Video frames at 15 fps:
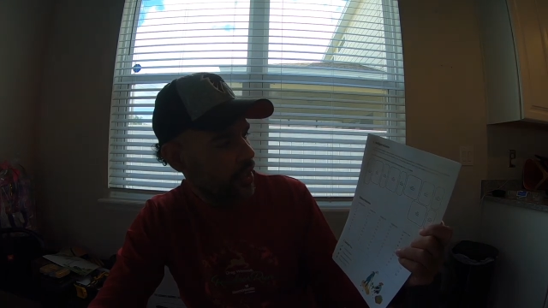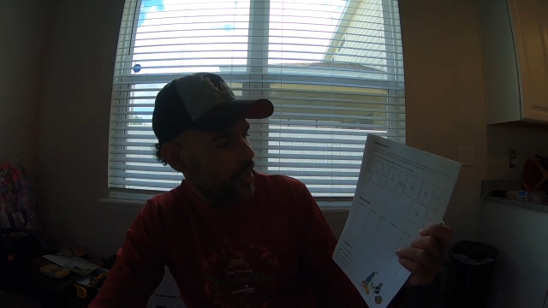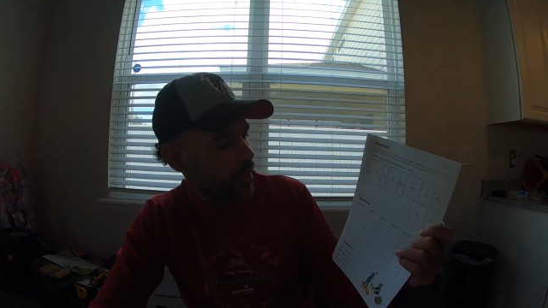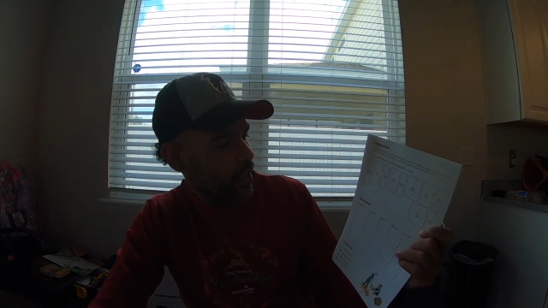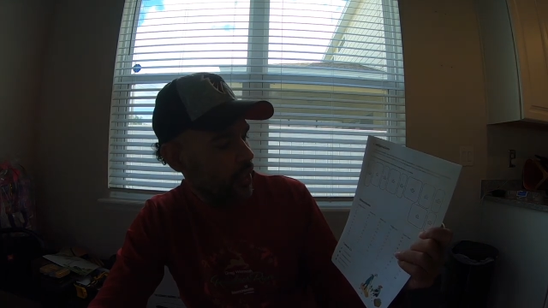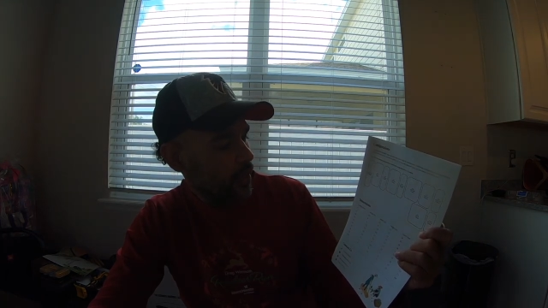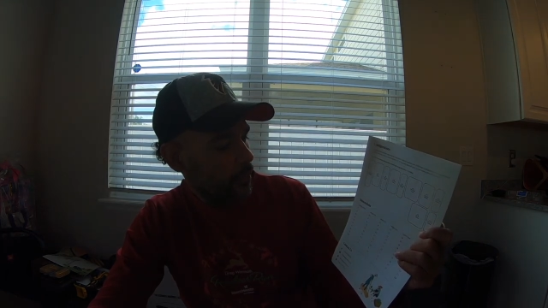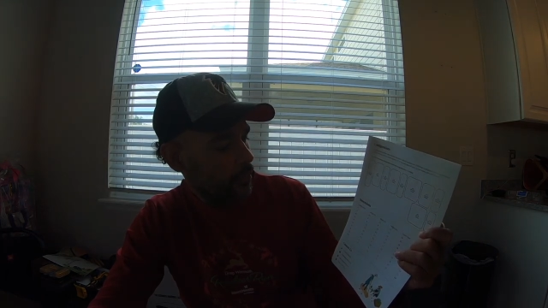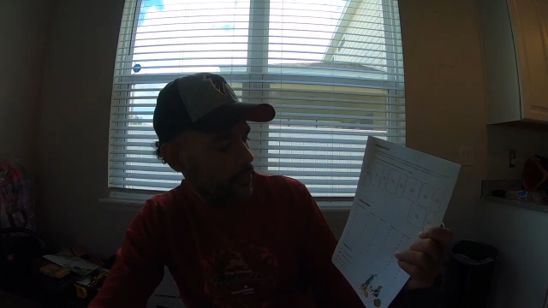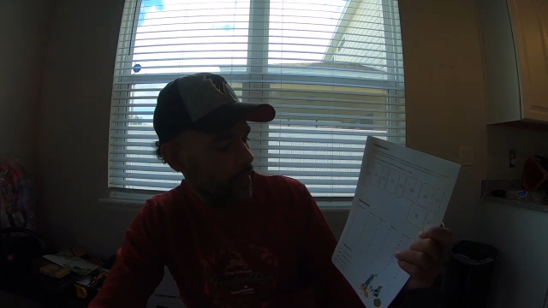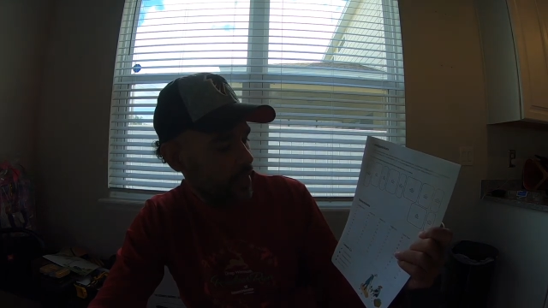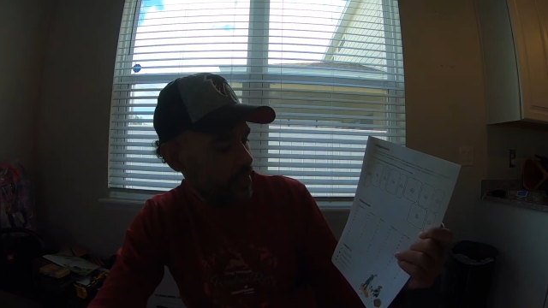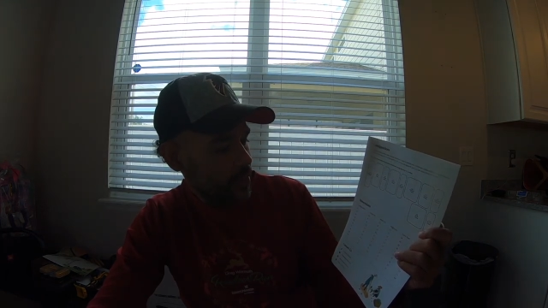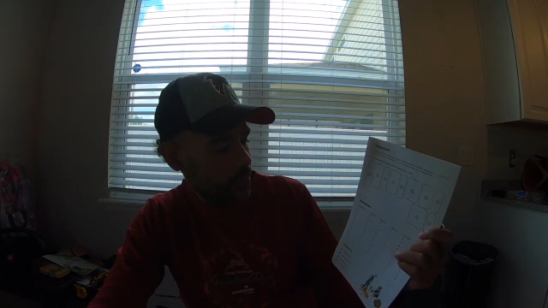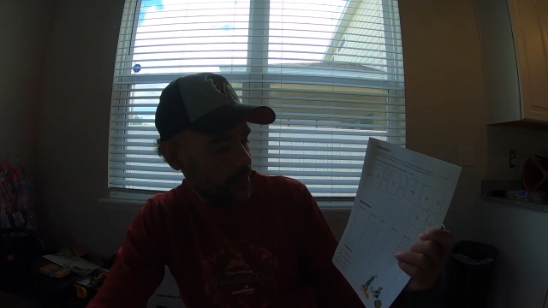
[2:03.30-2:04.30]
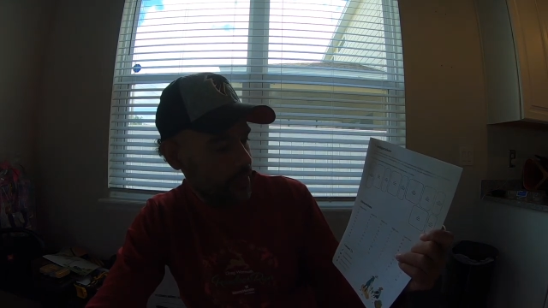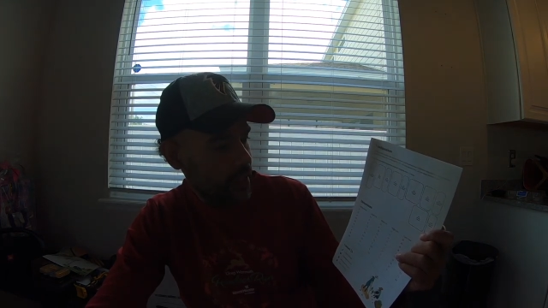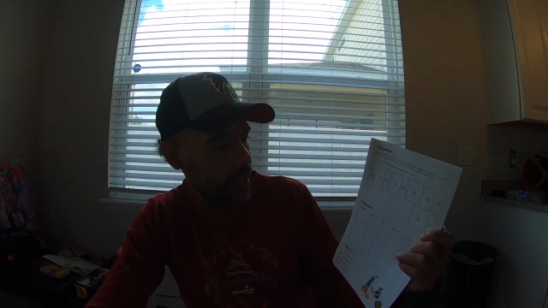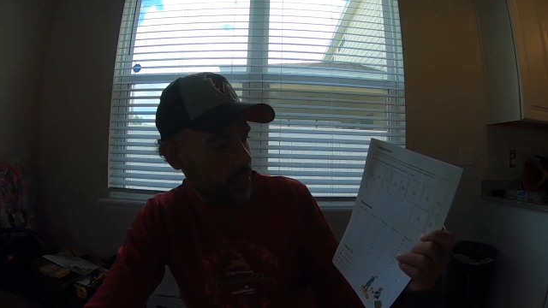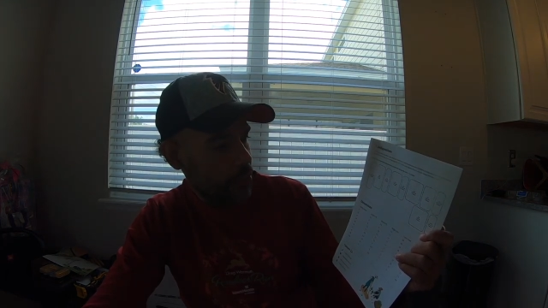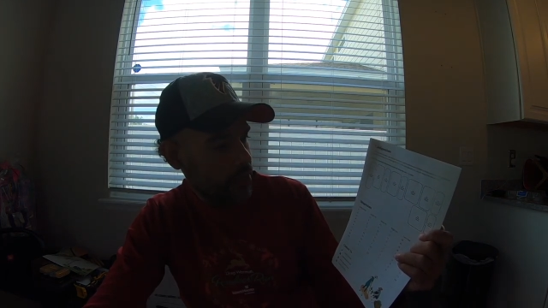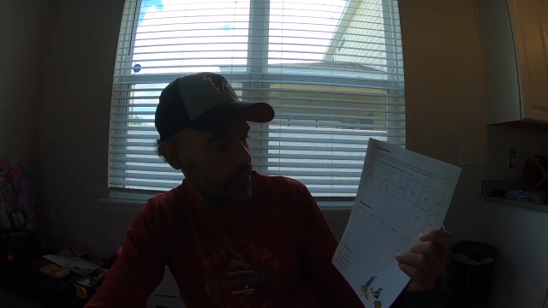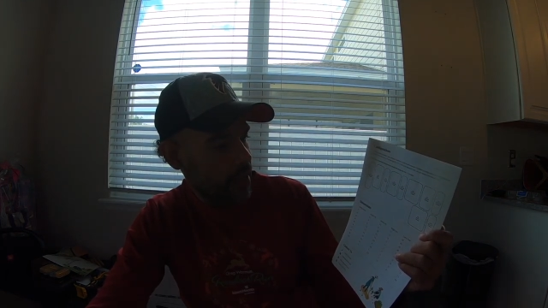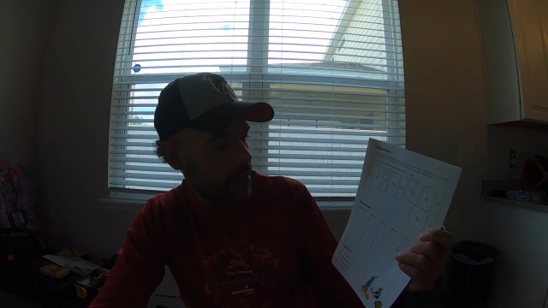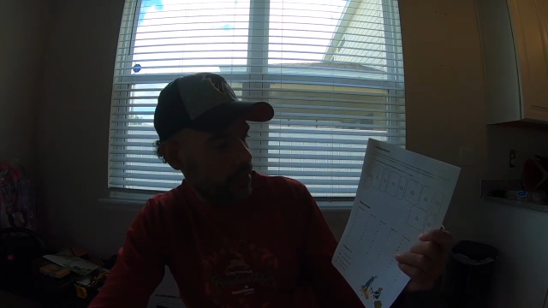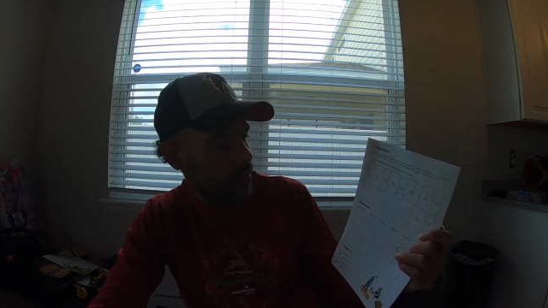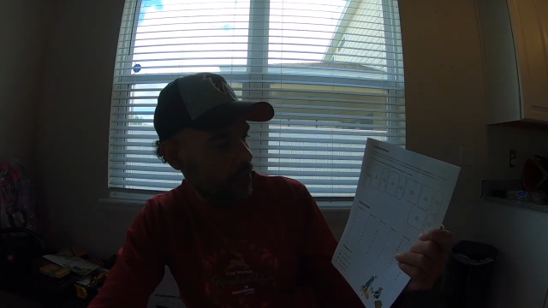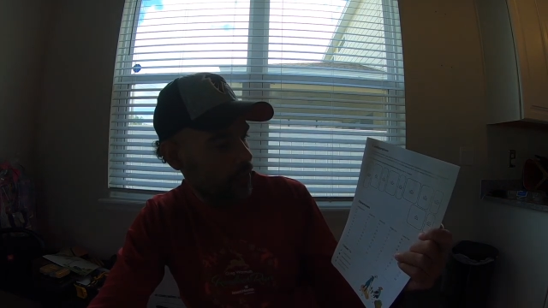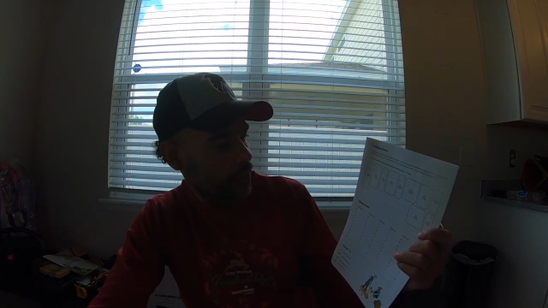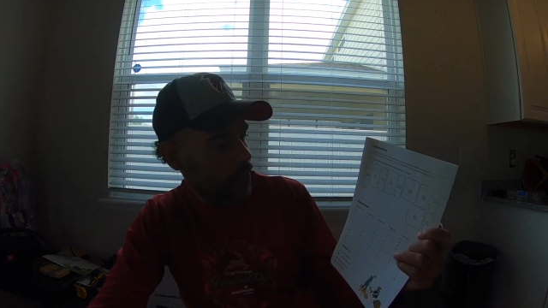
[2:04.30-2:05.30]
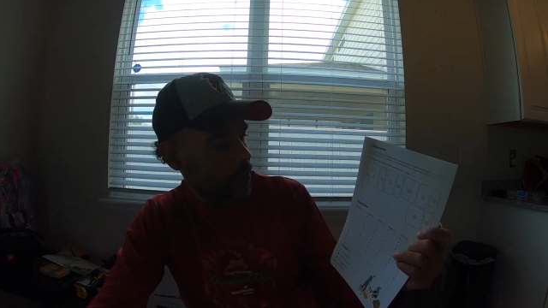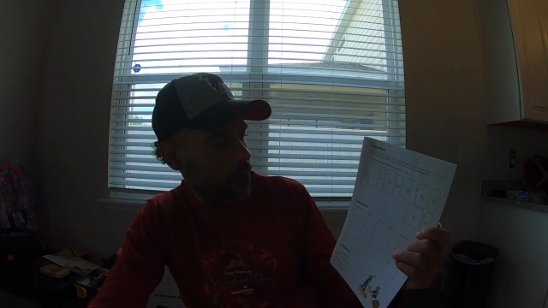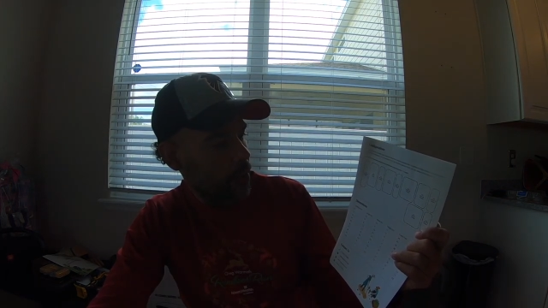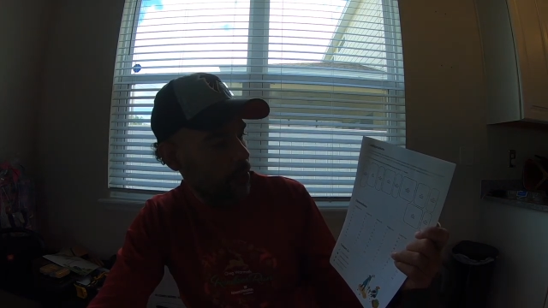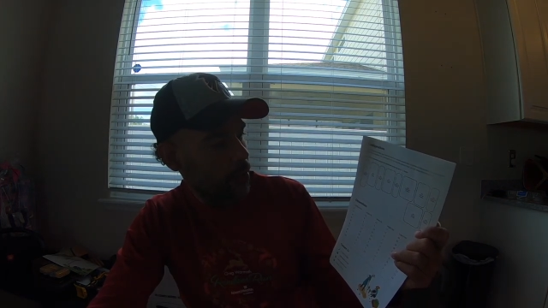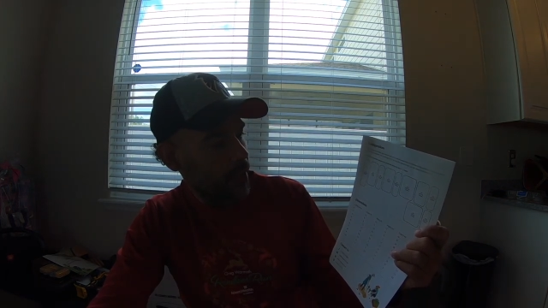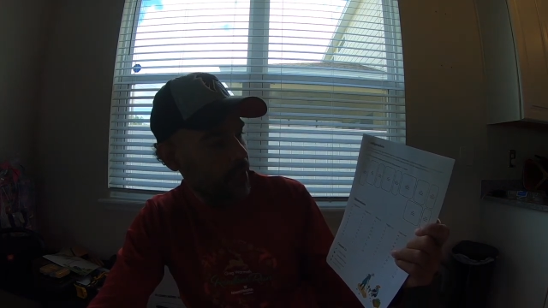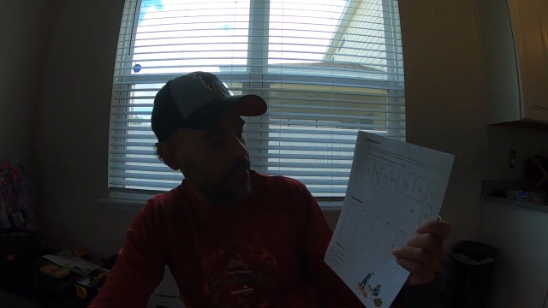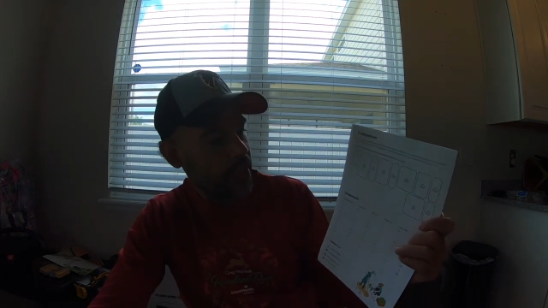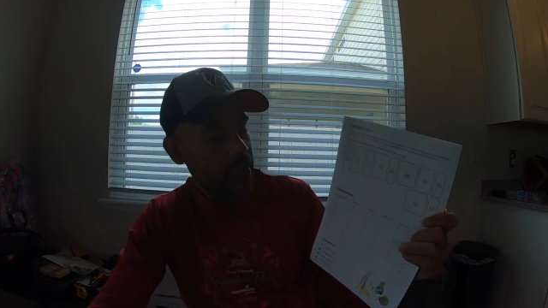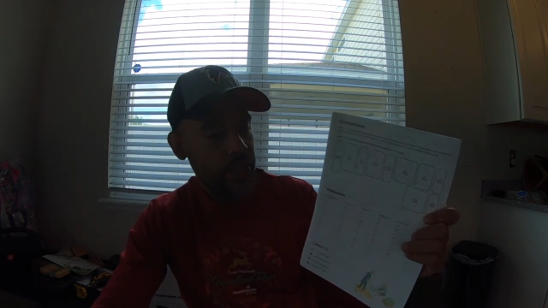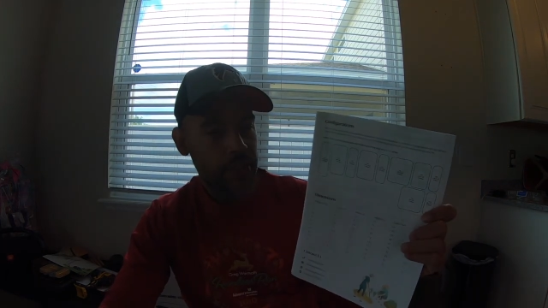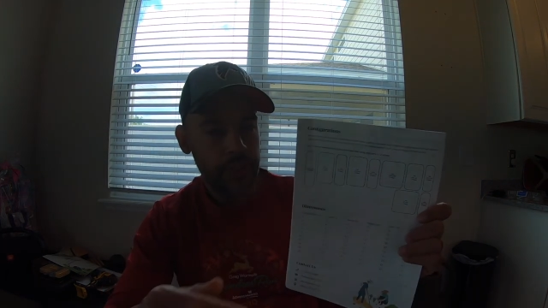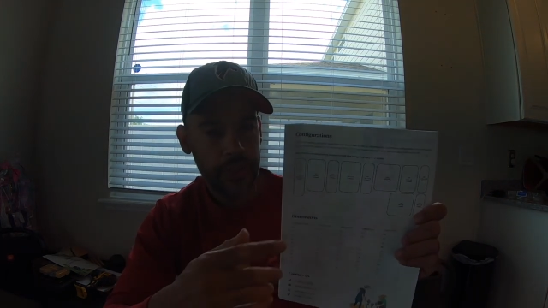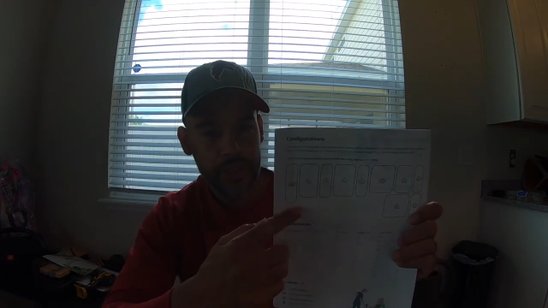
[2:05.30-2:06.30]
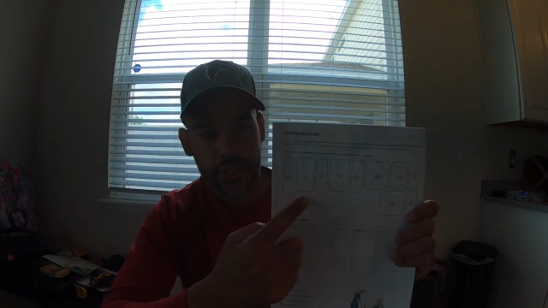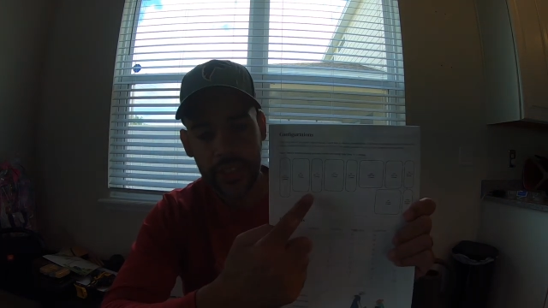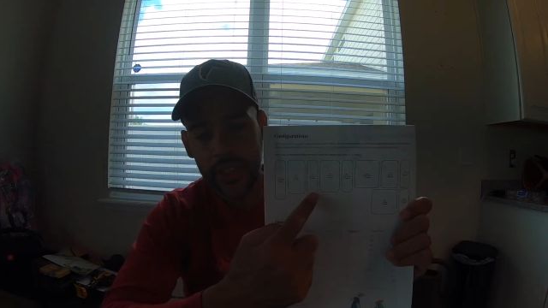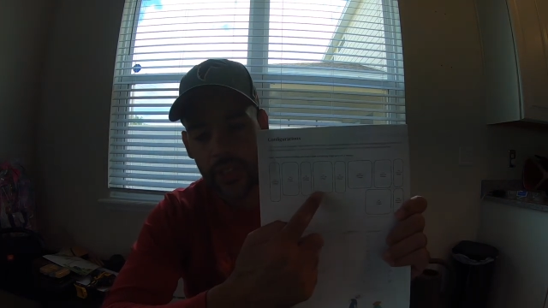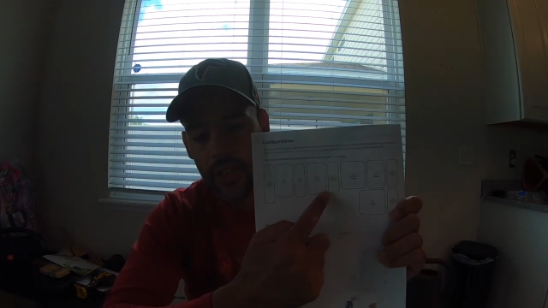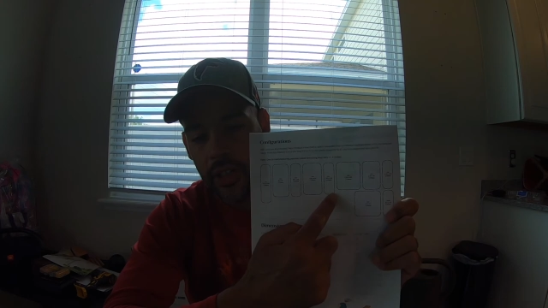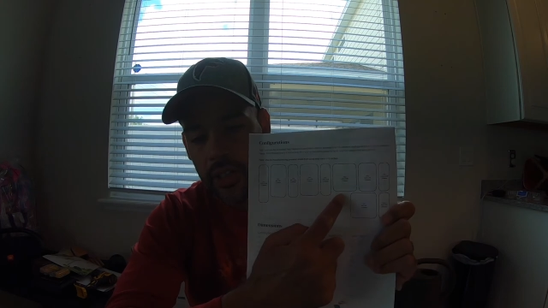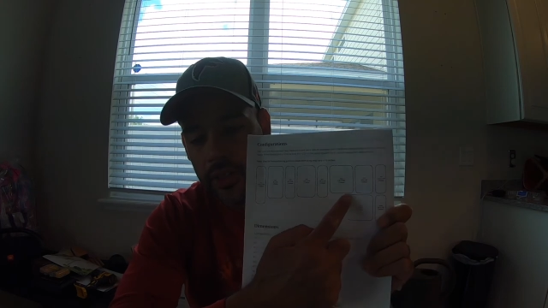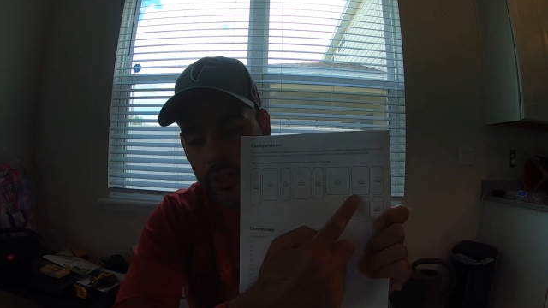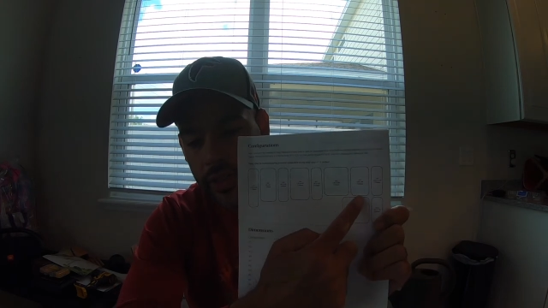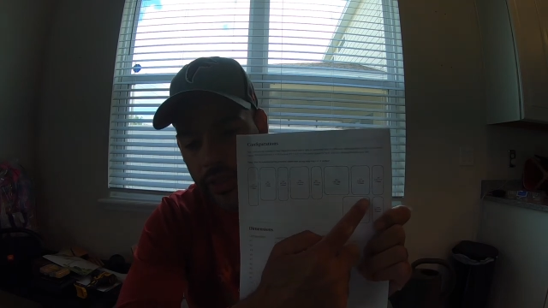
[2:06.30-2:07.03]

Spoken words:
(no speaker visible)